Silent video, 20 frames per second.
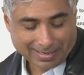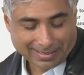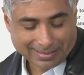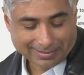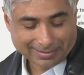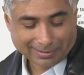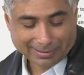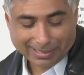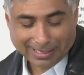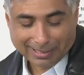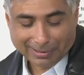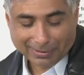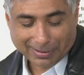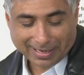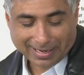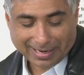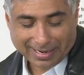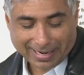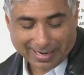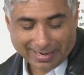certainly,
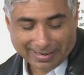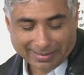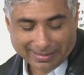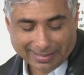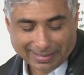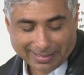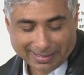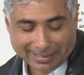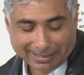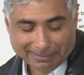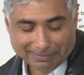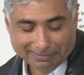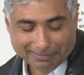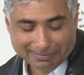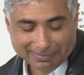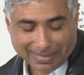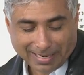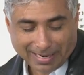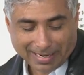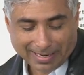looking ahead,
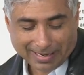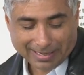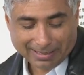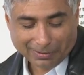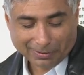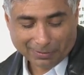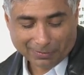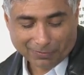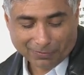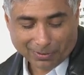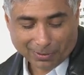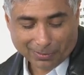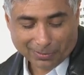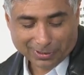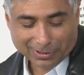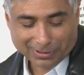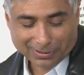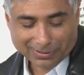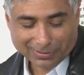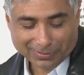um, I look
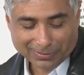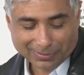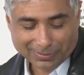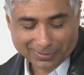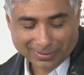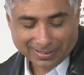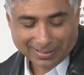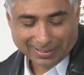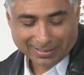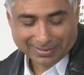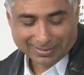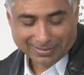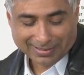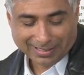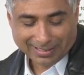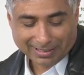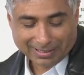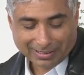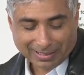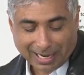forward to
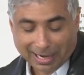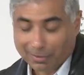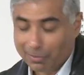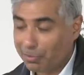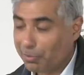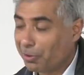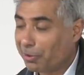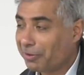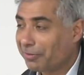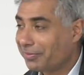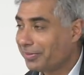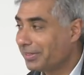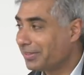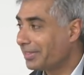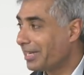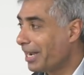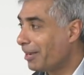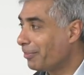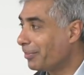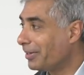seeing a lot more of this
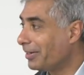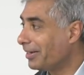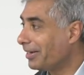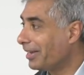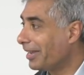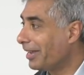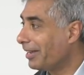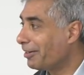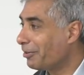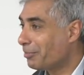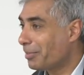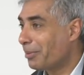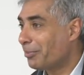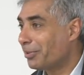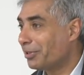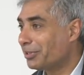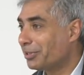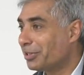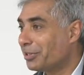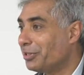happen. And
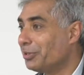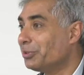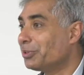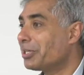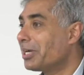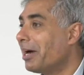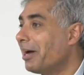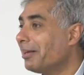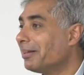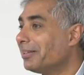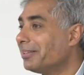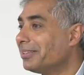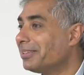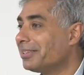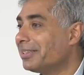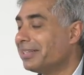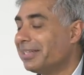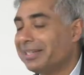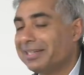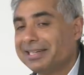remember, it's a huge
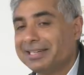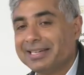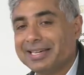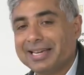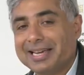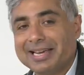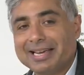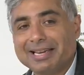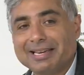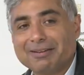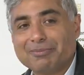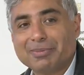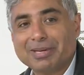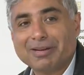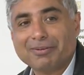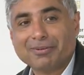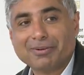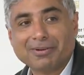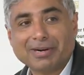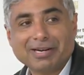college, and we
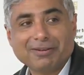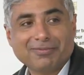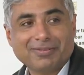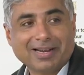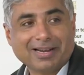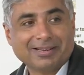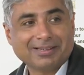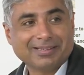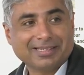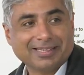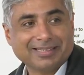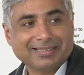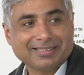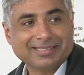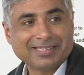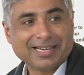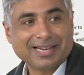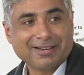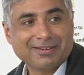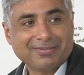have great faculty and
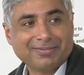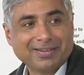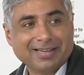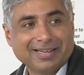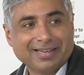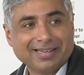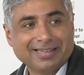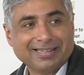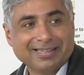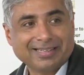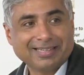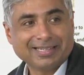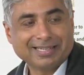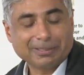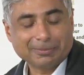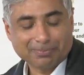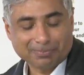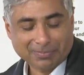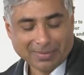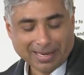staff, and
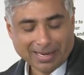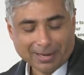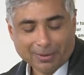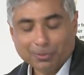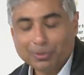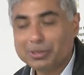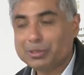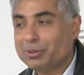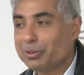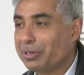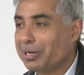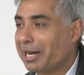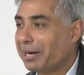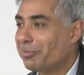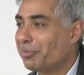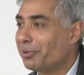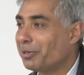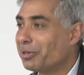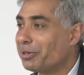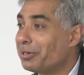uh, we'll do a
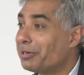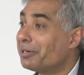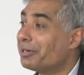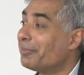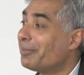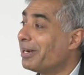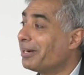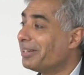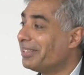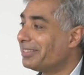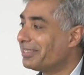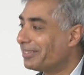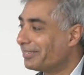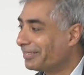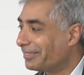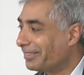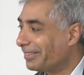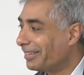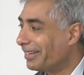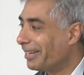lot more to learn about each
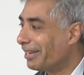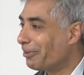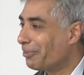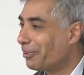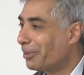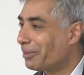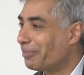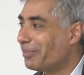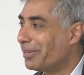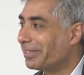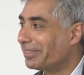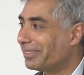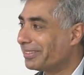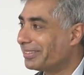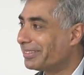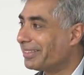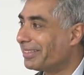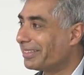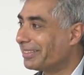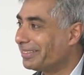other and what makes
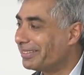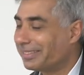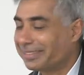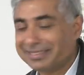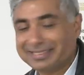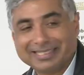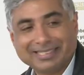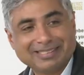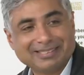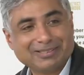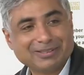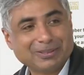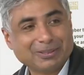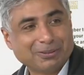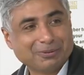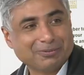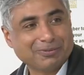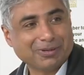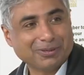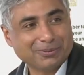us tick and succeed. So I
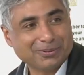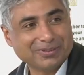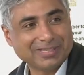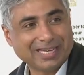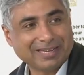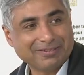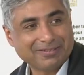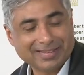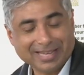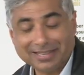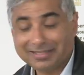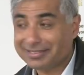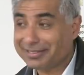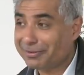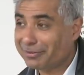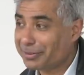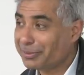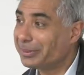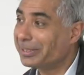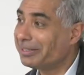look forward to that. Thanks,
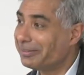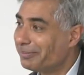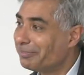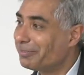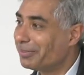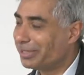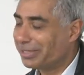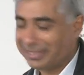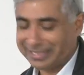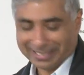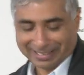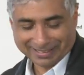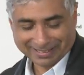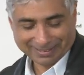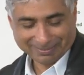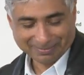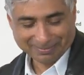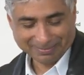everyone. Appreciate it.